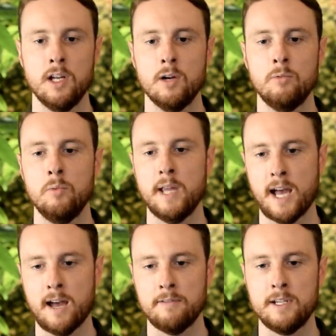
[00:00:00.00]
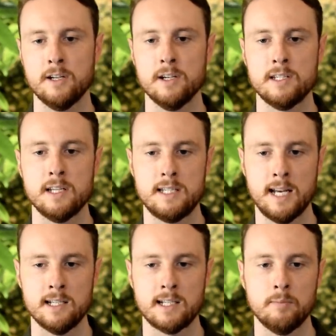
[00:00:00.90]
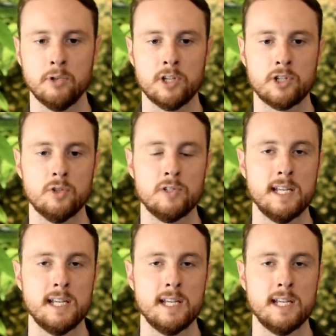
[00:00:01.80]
What we have here is a data table that shows the